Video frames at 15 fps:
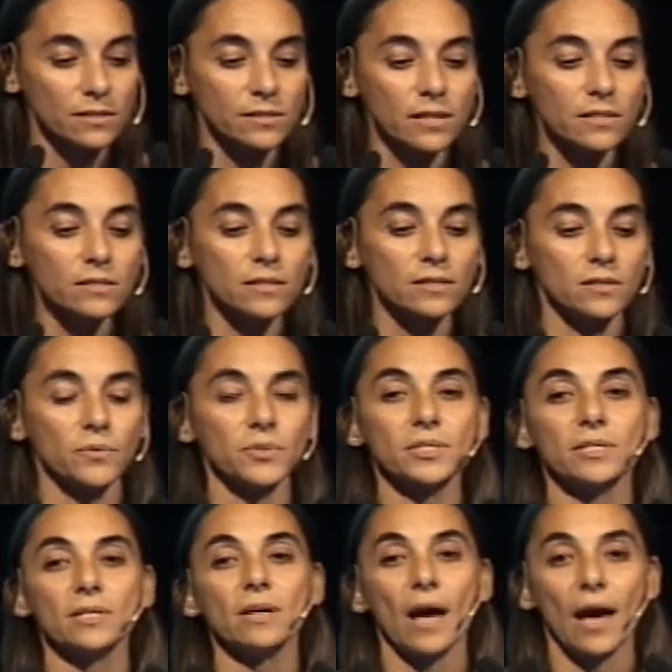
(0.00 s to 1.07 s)

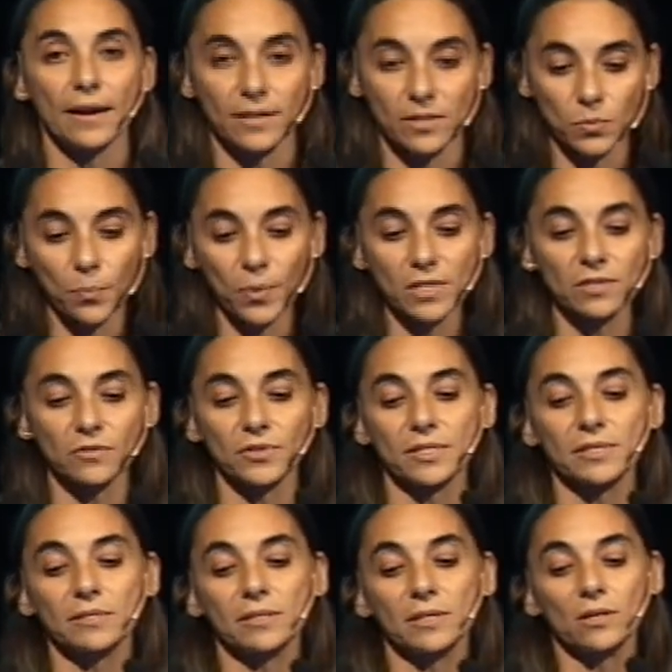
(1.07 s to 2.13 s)
sensitivity and
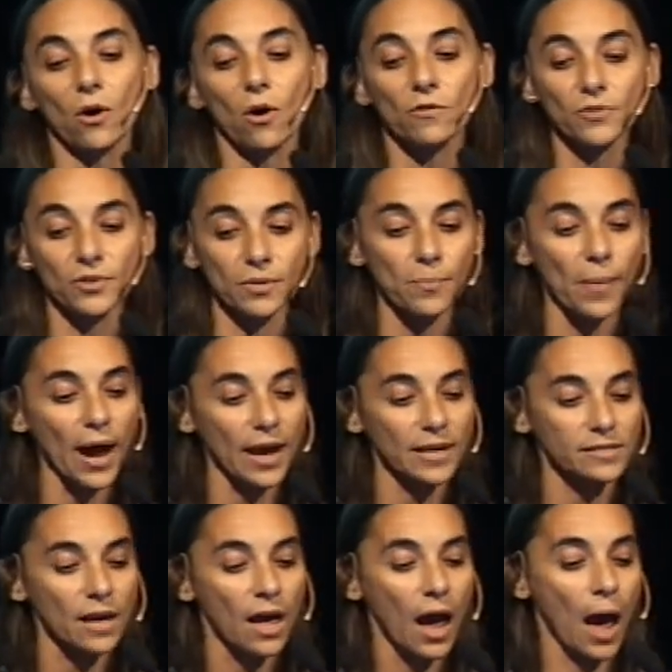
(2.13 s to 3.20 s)
specificity of
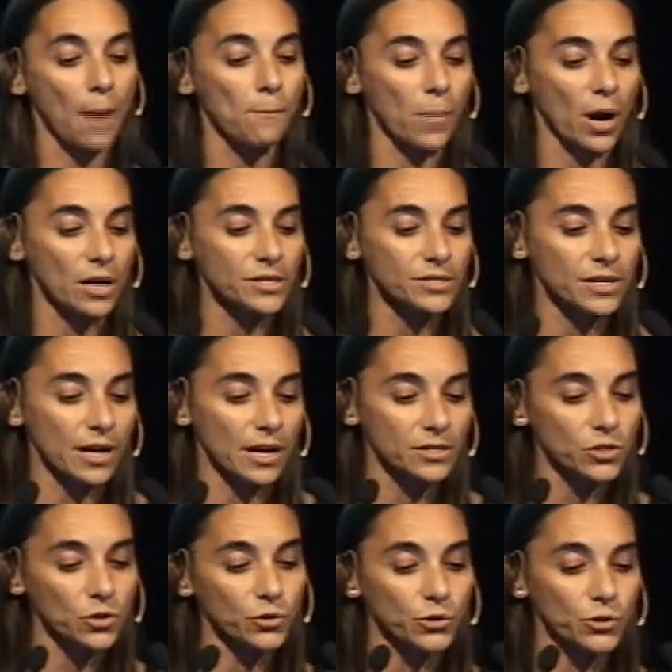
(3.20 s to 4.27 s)
revised and
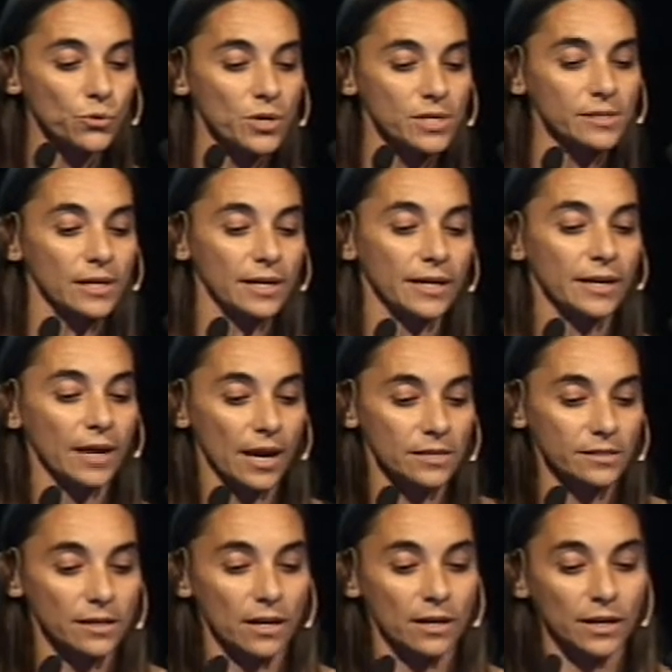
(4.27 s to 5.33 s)
validate new sleek
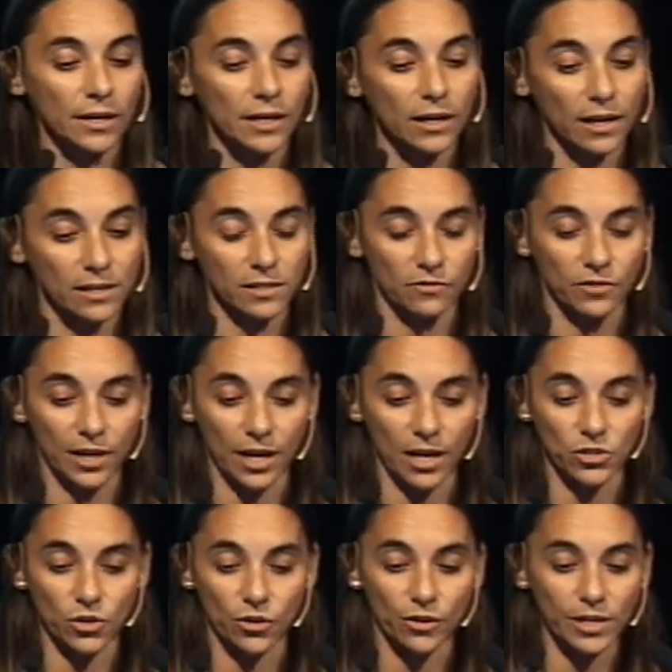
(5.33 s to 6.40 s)
SLE
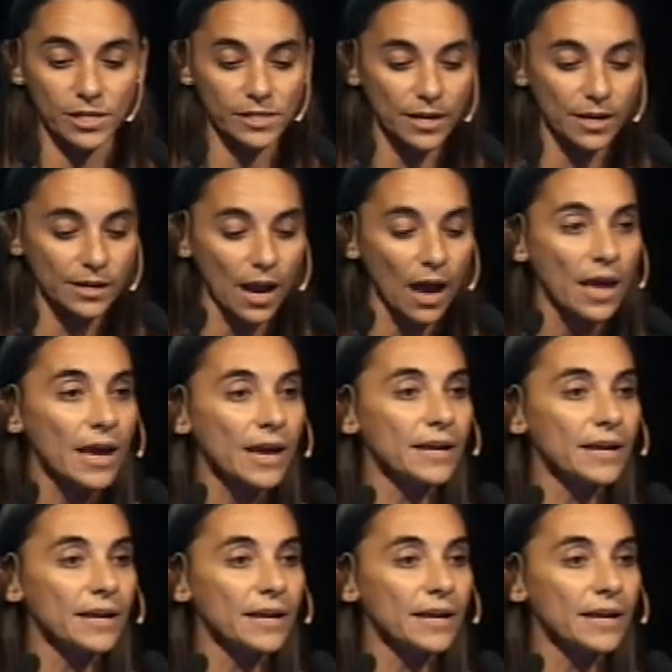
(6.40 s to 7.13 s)
classification criteria